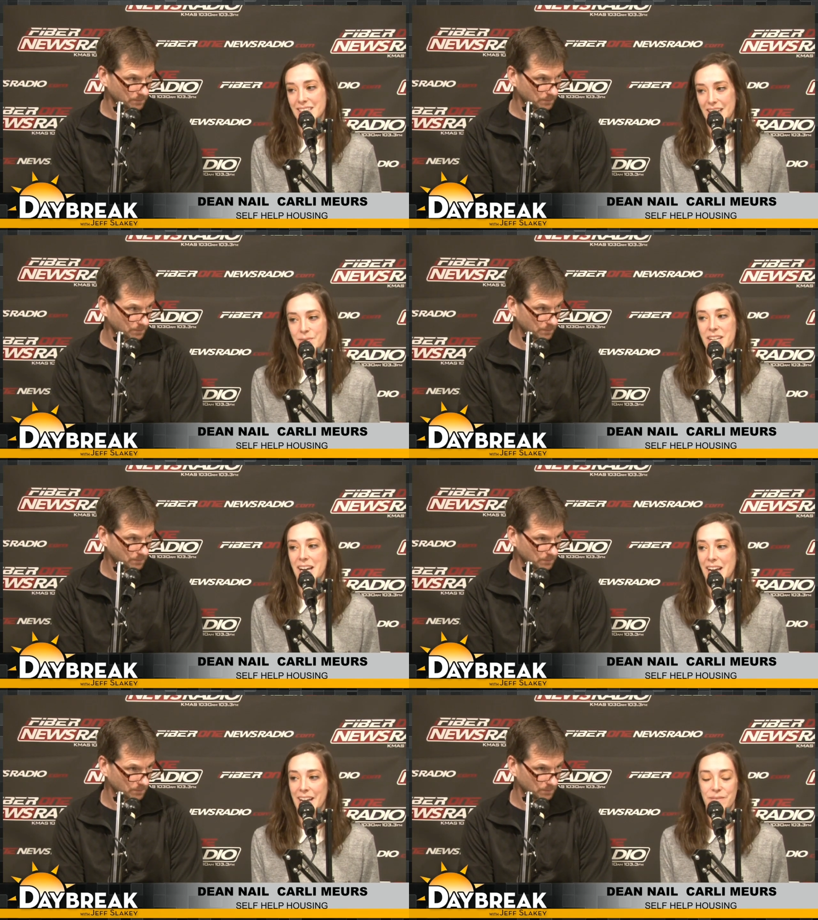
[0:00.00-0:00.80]
Speaker 1: same
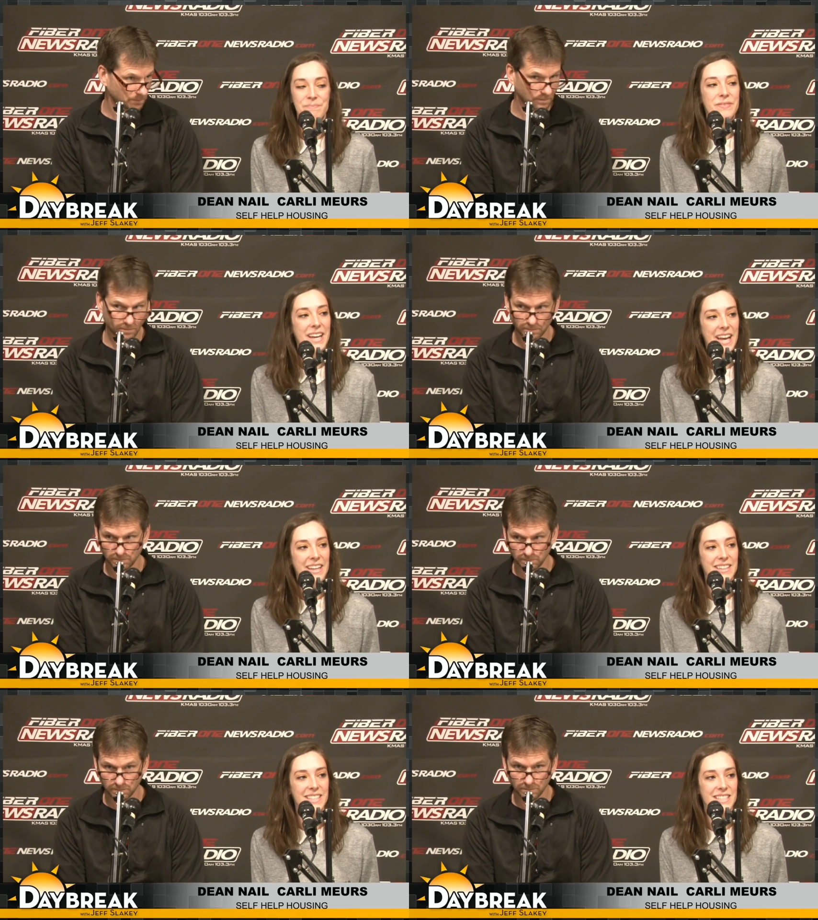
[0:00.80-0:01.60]
time,
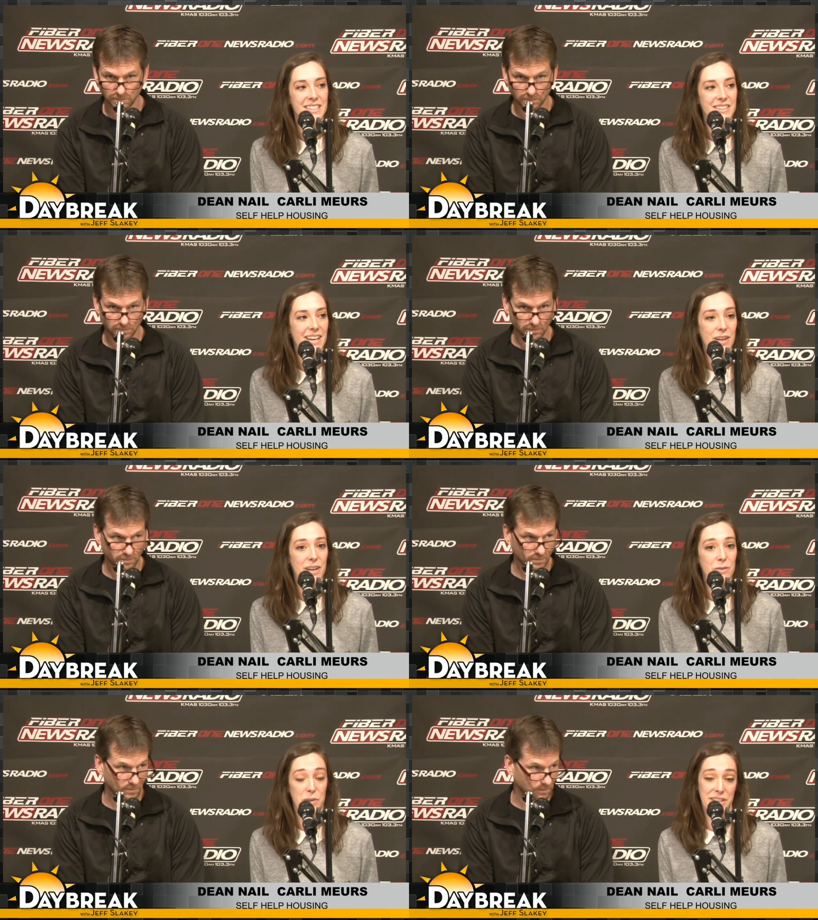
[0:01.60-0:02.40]
and
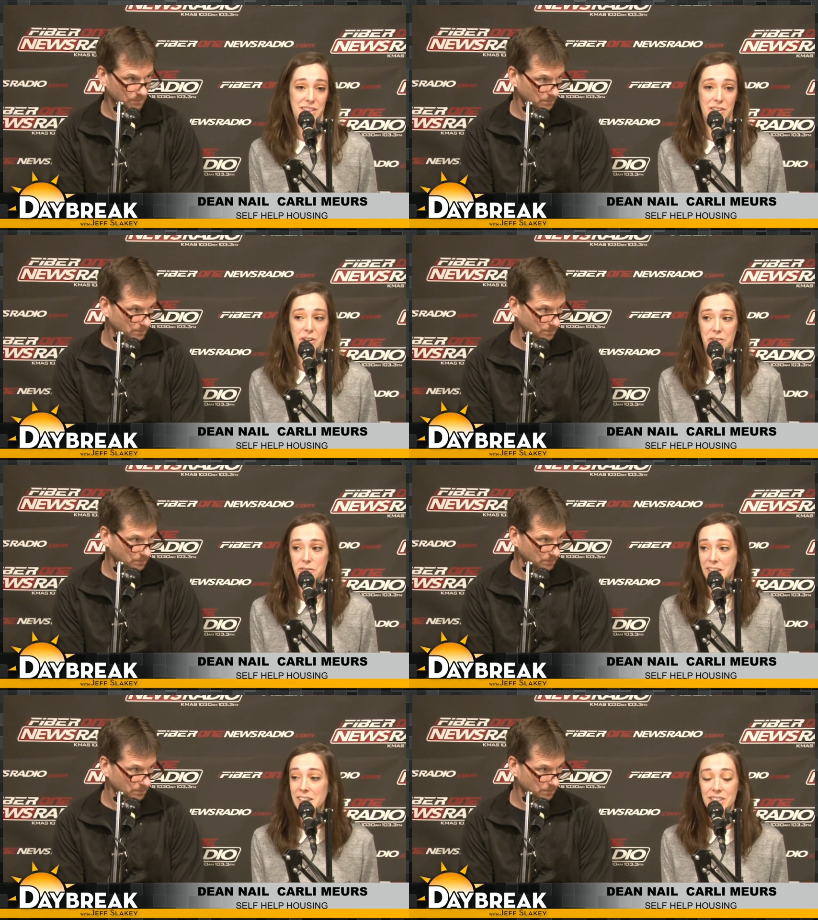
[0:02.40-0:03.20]
uh, once they're
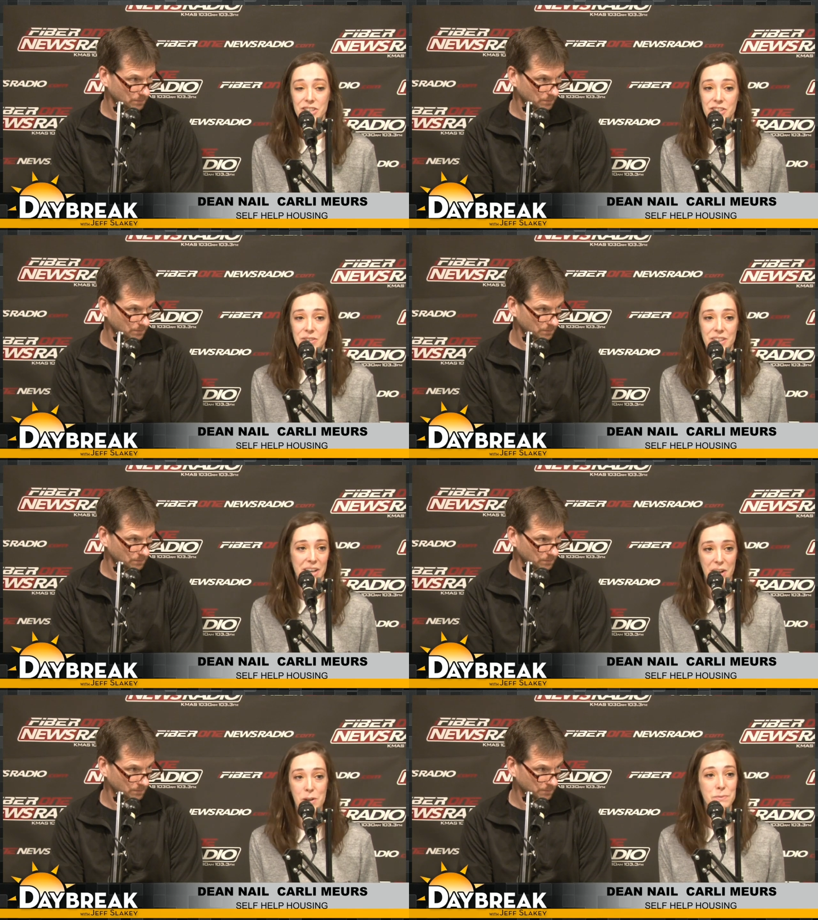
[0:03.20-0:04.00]
all finished,
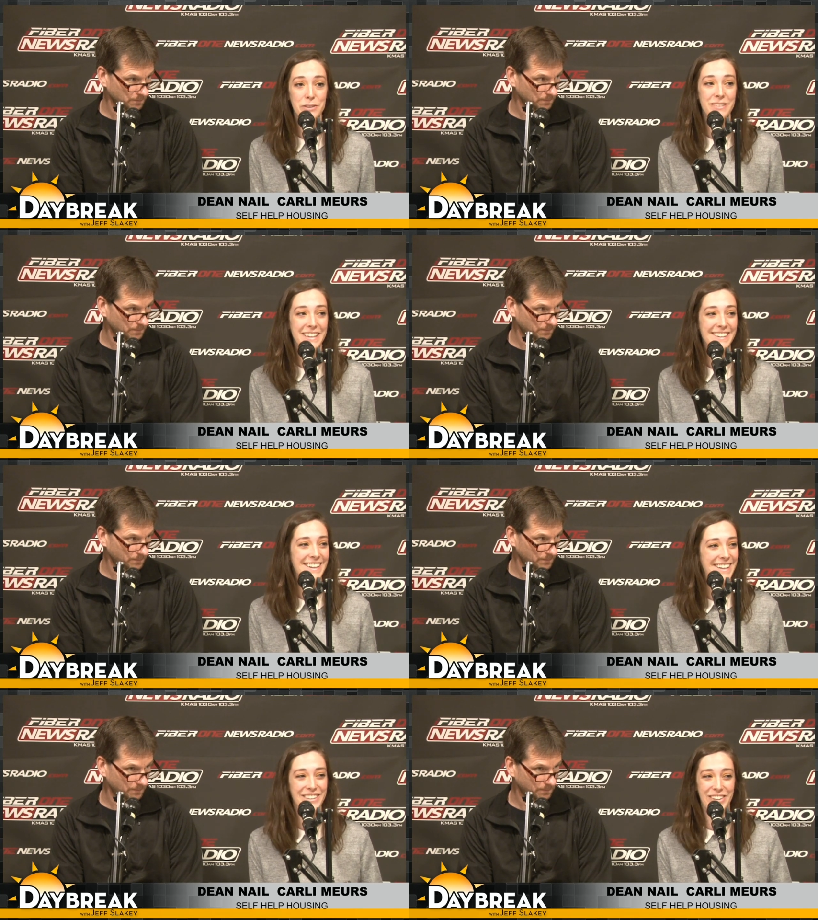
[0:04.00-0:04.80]
y'all move
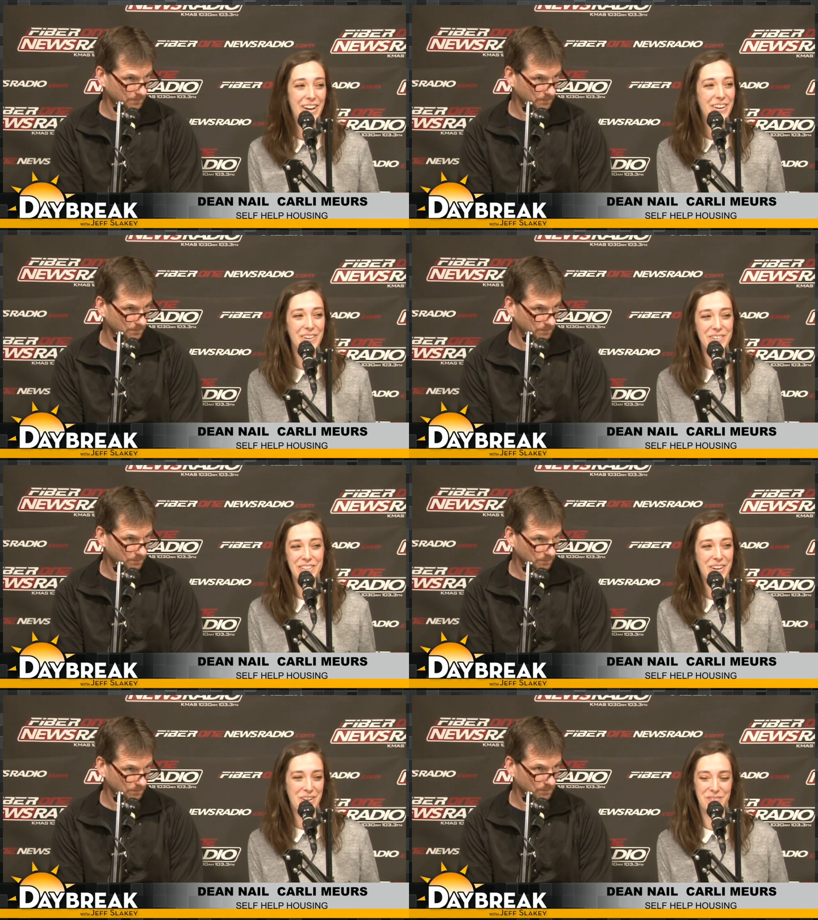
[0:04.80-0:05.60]
in and you all
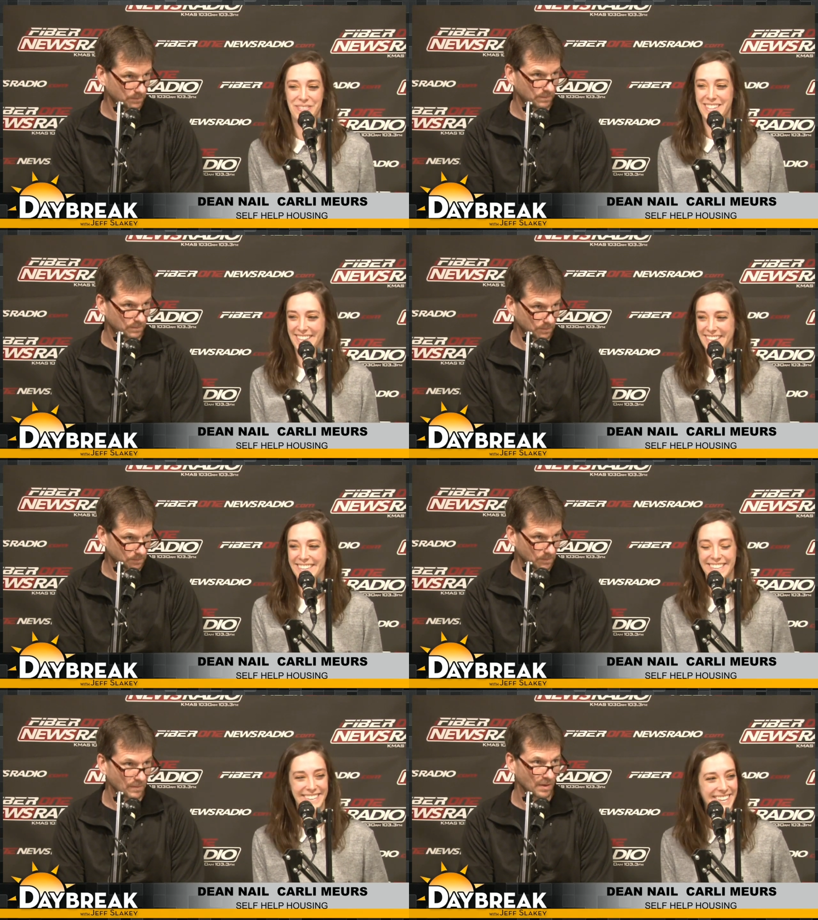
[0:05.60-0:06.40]
own your really homes.
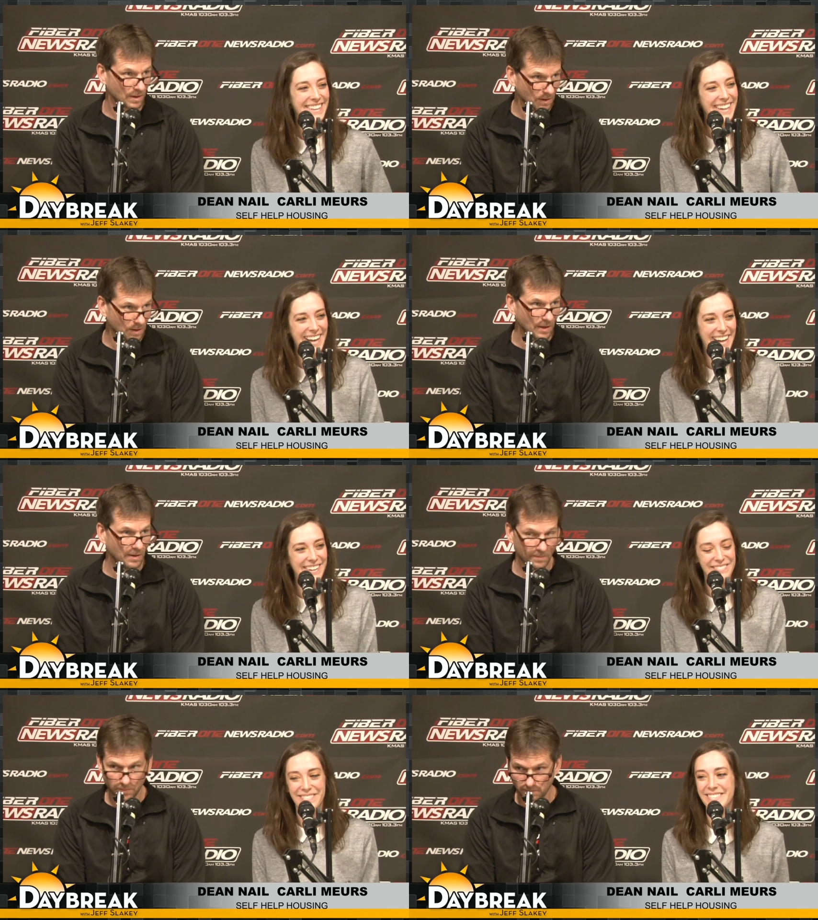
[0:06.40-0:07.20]
Speaker 2: cool. Yeah. I
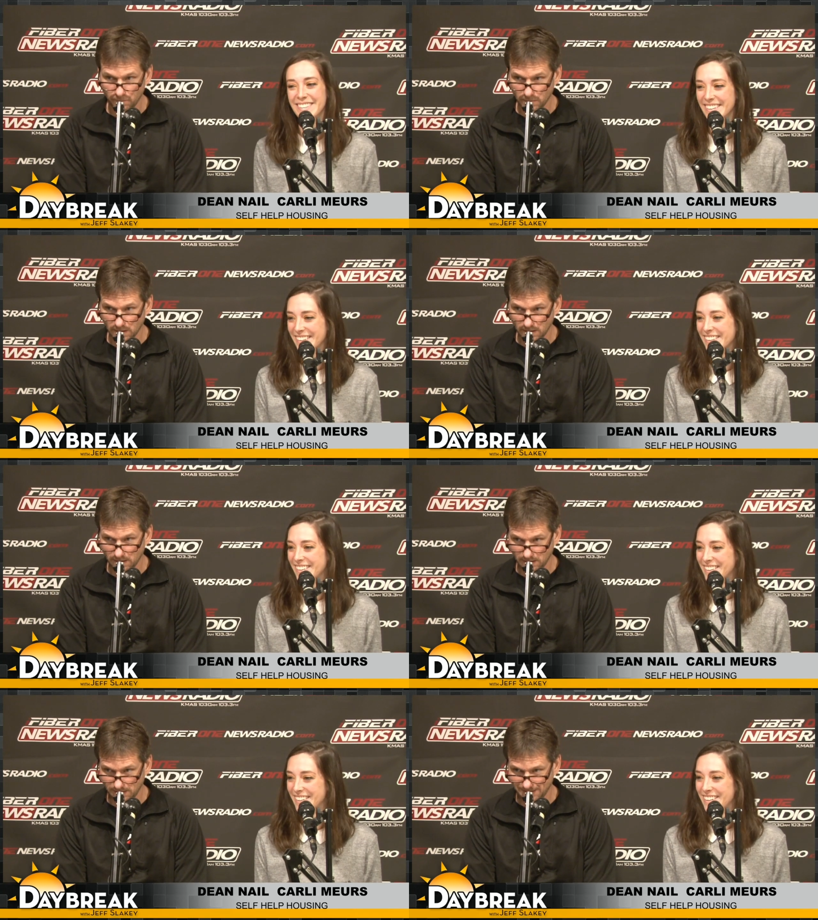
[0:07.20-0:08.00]
can't even build a
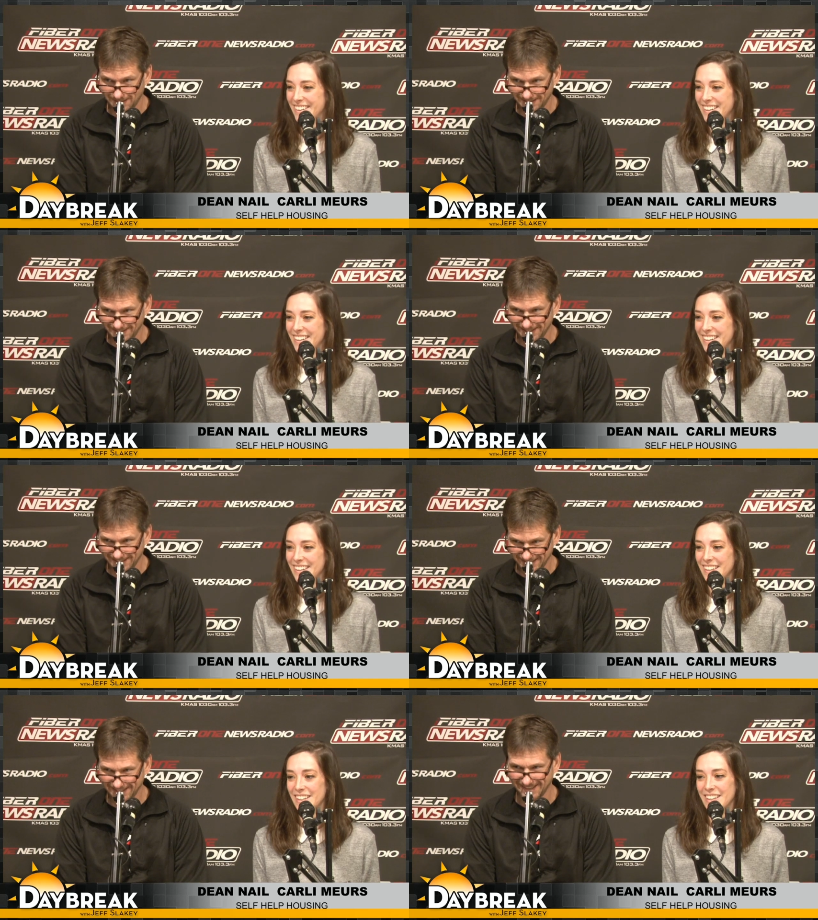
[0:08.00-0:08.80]
Lego house, so how do I
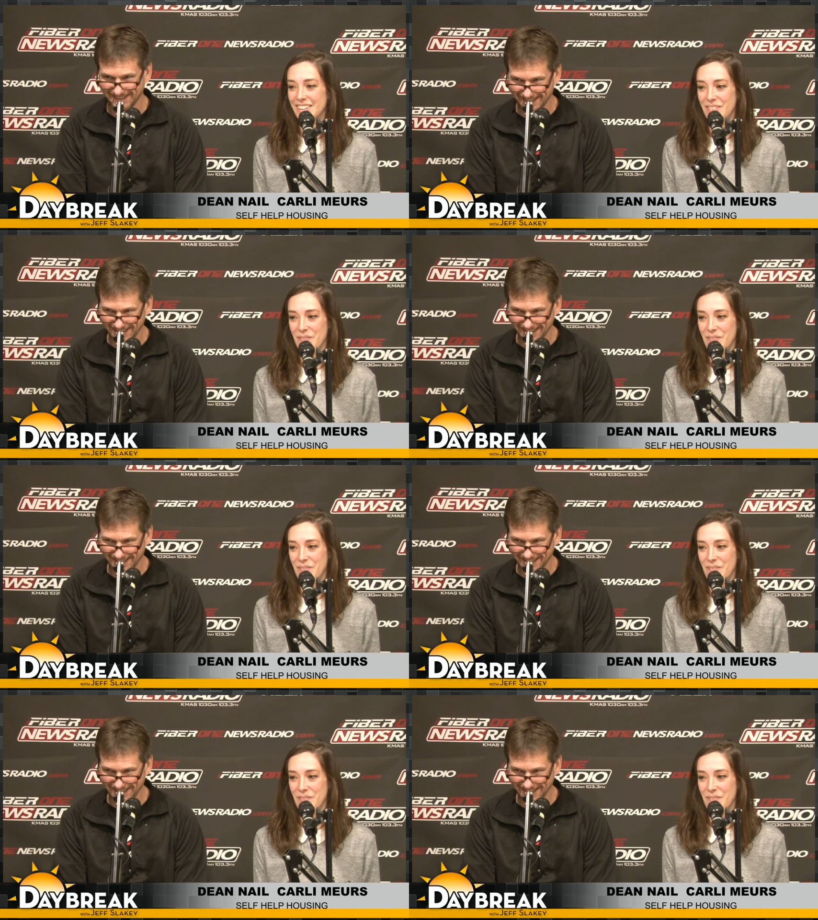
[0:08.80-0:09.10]
do this?